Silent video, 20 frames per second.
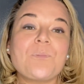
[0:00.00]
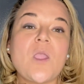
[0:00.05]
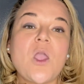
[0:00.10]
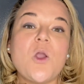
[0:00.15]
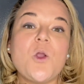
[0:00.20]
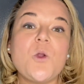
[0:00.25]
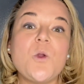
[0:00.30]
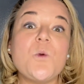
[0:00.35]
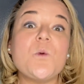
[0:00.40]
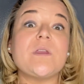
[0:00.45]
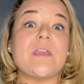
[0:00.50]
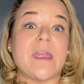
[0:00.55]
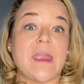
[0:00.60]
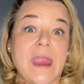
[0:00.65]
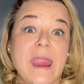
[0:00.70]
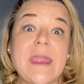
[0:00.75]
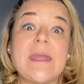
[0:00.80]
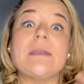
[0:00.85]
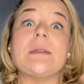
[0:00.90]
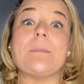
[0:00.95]
who
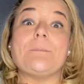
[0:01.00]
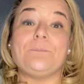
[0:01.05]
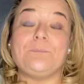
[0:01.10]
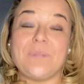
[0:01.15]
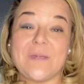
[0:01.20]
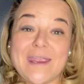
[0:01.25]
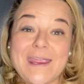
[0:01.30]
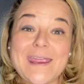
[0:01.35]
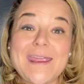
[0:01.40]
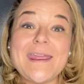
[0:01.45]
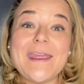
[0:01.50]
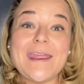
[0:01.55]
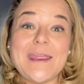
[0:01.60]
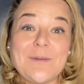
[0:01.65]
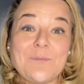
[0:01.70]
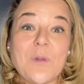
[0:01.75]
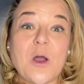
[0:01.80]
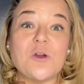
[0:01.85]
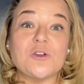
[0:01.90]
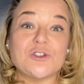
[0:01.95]
can be
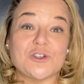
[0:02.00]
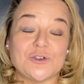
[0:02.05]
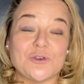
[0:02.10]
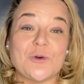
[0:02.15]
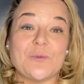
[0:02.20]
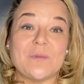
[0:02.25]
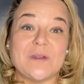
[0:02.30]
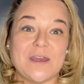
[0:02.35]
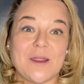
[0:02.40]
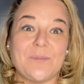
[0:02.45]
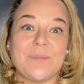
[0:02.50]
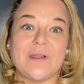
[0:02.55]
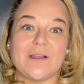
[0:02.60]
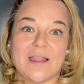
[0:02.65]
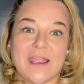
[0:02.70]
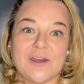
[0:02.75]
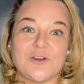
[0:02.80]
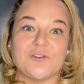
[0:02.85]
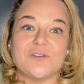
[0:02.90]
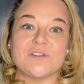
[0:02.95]
emotional
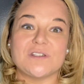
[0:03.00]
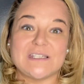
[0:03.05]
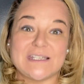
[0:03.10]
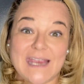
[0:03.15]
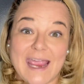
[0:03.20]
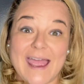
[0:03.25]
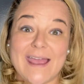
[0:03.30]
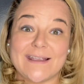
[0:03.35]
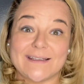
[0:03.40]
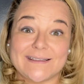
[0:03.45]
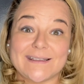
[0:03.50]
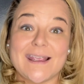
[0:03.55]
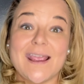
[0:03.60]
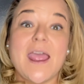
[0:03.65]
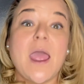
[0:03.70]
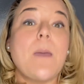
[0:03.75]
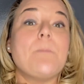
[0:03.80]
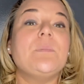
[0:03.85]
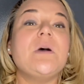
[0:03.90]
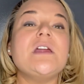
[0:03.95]
manipulators, yes,
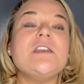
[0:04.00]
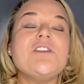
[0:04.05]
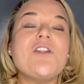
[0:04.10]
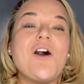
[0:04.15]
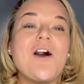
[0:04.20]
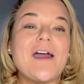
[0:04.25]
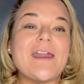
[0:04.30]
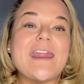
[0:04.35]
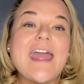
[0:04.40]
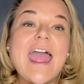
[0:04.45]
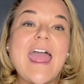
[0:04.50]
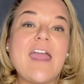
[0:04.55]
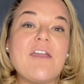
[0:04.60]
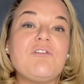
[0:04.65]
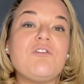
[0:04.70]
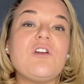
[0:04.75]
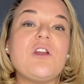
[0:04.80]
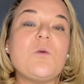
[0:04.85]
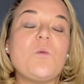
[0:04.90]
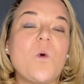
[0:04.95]
but not
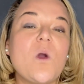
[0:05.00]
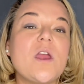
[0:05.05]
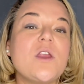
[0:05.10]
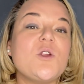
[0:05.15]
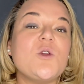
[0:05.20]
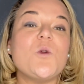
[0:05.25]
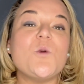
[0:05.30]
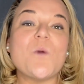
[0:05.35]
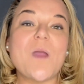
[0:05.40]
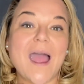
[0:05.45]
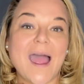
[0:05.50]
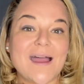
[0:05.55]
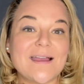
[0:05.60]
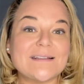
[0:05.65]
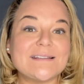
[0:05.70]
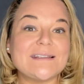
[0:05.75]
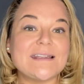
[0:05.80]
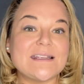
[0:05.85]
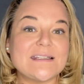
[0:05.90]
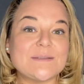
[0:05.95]
everyone who
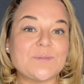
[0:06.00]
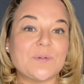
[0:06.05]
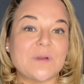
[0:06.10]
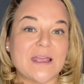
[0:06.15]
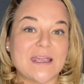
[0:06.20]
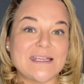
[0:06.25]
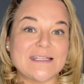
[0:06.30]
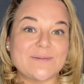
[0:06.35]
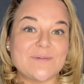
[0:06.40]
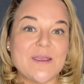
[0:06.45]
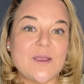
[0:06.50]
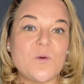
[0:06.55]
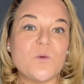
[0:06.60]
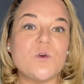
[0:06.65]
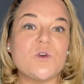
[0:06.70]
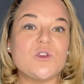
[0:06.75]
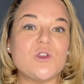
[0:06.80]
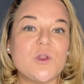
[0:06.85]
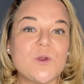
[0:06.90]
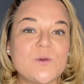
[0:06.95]
has this placement
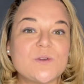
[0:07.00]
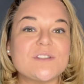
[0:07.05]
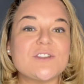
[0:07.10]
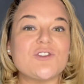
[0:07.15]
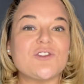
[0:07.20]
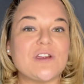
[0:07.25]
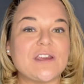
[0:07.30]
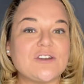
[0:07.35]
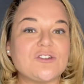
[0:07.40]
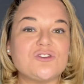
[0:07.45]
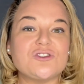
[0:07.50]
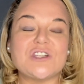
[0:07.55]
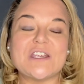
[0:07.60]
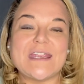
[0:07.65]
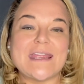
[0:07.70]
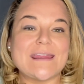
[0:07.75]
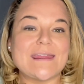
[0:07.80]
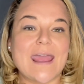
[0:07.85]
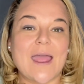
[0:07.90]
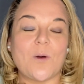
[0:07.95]
will use their
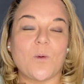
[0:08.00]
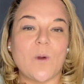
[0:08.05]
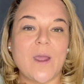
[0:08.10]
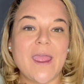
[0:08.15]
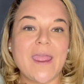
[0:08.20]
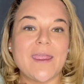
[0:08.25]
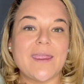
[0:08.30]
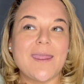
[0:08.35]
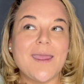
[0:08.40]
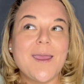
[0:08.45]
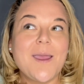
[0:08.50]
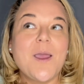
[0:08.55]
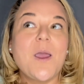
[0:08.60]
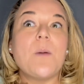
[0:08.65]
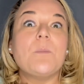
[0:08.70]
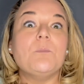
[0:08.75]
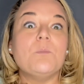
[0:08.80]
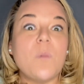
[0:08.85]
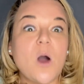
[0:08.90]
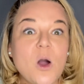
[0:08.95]
energy in that way.
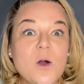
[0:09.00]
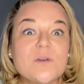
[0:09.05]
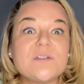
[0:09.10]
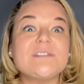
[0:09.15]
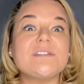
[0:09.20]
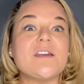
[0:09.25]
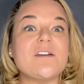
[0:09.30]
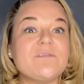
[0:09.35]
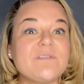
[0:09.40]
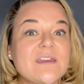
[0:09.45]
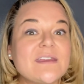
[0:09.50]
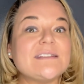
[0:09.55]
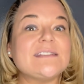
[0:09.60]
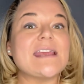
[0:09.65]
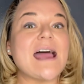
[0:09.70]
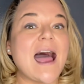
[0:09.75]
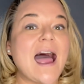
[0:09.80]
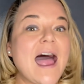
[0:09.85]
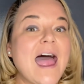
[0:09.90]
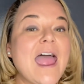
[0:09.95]
Most of the
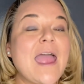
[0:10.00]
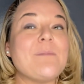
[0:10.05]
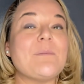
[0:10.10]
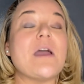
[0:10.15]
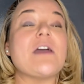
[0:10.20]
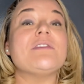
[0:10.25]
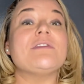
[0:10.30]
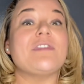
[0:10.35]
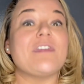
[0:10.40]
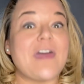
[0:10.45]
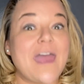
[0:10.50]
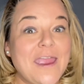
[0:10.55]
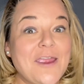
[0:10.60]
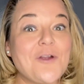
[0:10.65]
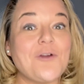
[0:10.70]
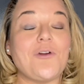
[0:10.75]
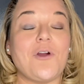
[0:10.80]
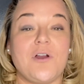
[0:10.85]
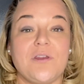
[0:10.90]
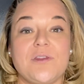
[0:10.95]
time, they
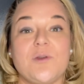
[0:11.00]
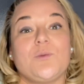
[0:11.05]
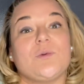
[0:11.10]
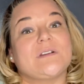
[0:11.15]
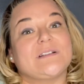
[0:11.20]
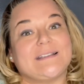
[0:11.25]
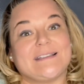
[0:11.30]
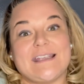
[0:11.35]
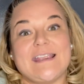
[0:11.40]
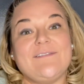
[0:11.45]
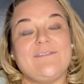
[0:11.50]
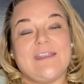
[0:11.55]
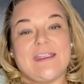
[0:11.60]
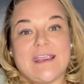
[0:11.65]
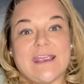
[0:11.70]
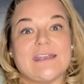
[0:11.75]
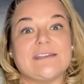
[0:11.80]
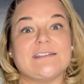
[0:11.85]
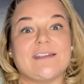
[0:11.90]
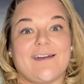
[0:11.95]
are on the
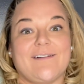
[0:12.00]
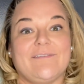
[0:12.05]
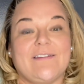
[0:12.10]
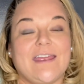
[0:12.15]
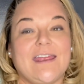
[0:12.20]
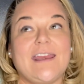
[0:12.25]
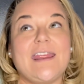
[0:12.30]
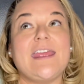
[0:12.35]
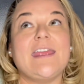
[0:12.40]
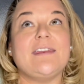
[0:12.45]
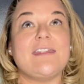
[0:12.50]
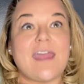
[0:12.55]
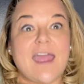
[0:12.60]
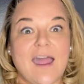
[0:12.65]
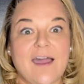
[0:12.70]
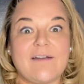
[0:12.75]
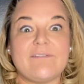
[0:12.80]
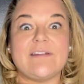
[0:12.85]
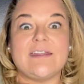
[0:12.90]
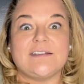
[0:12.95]
receiving end of it and
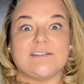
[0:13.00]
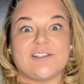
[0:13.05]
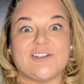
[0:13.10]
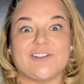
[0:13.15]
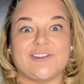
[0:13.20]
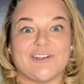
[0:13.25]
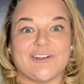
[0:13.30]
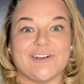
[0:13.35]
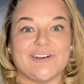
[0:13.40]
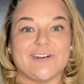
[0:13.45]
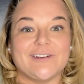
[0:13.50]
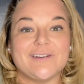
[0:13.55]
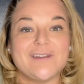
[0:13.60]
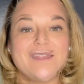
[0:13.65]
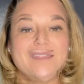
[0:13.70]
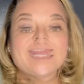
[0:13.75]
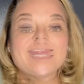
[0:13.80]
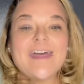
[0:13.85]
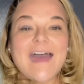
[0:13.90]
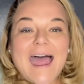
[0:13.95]
having to learn.
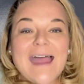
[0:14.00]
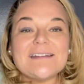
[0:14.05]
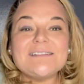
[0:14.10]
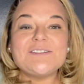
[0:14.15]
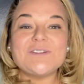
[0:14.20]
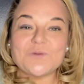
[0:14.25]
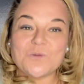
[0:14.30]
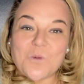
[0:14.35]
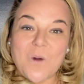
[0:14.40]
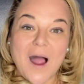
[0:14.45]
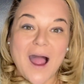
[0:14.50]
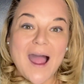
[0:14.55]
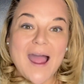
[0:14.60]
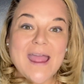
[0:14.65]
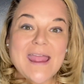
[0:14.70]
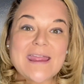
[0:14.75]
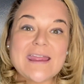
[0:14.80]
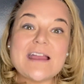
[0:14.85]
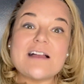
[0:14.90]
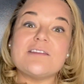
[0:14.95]
That's
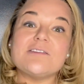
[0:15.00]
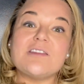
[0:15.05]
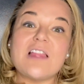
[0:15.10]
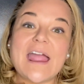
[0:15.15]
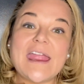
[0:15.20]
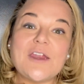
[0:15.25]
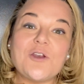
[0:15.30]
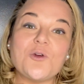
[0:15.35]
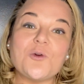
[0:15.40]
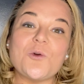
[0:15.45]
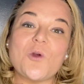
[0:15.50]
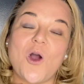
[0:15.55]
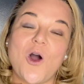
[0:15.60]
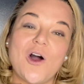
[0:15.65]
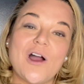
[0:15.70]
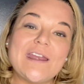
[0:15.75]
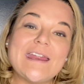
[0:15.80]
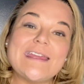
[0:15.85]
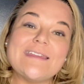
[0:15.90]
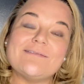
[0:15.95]
why later
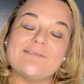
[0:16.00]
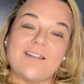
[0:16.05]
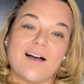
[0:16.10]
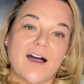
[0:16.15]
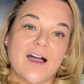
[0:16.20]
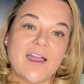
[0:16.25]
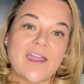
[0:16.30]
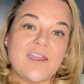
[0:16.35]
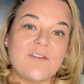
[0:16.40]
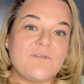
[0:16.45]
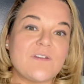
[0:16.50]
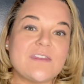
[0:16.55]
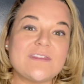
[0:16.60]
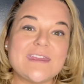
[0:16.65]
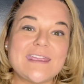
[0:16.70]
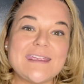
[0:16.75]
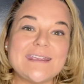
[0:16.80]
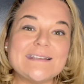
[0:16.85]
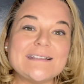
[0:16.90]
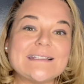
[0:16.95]
on in life,
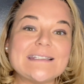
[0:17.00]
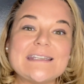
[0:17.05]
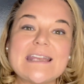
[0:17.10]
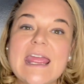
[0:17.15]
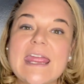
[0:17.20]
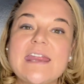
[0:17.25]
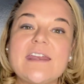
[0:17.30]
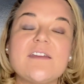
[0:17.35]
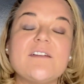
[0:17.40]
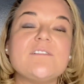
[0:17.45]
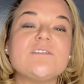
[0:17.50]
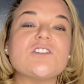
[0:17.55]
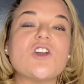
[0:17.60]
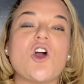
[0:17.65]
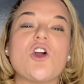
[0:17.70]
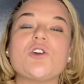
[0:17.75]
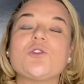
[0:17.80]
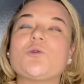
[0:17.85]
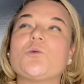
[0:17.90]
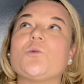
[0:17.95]
these natives
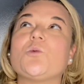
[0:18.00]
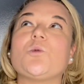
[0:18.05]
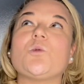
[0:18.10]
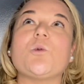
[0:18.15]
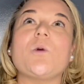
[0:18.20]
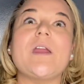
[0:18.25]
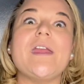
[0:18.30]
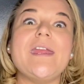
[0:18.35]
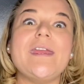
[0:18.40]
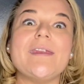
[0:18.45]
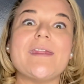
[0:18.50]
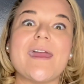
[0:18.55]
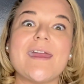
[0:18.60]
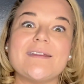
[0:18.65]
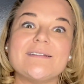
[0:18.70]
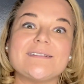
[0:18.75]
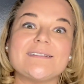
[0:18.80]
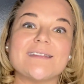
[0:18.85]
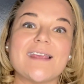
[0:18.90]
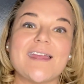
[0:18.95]
are great
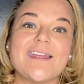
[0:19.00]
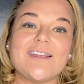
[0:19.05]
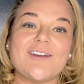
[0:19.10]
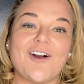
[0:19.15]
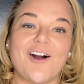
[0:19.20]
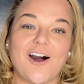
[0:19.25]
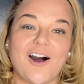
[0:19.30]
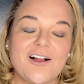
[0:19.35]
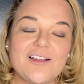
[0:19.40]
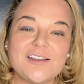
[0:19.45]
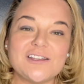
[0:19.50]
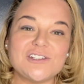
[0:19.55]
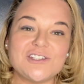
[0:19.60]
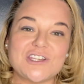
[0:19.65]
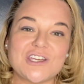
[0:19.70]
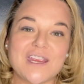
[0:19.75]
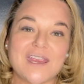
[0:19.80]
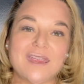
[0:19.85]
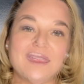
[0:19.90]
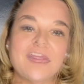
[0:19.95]
at
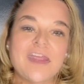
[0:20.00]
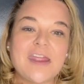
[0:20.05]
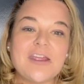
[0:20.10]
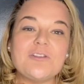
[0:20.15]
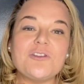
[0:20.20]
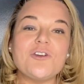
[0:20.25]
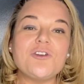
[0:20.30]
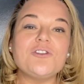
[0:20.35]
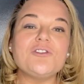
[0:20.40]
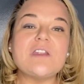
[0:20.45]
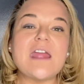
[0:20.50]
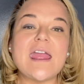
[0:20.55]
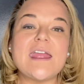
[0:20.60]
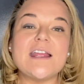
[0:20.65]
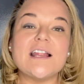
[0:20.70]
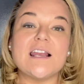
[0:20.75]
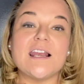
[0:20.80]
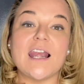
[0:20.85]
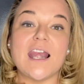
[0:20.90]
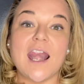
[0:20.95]
psychology. They learn
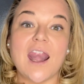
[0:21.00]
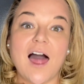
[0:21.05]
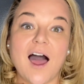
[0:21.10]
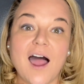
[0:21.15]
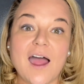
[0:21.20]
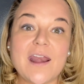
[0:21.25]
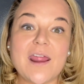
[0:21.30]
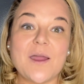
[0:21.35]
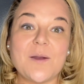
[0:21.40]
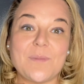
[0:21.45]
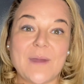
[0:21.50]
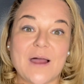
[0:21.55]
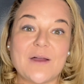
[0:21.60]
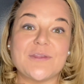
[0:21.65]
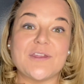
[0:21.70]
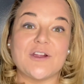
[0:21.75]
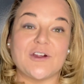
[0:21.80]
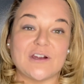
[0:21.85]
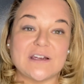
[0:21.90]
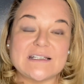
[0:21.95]
a lot
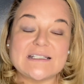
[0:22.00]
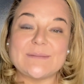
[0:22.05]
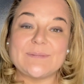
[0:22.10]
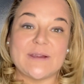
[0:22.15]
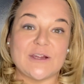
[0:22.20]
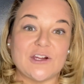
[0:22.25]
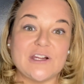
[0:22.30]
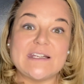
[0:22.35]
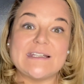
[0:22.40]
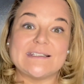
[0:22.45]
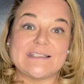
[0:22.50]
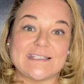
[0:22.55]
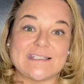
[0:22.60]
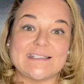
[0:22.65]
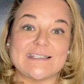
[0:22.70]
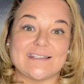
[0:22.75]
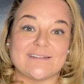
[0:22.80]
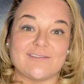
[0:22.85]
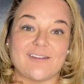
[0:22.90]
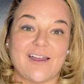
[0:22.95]
about their
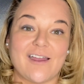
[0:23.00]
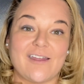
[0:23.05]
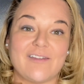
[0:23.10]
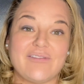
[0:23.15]
experiences in life.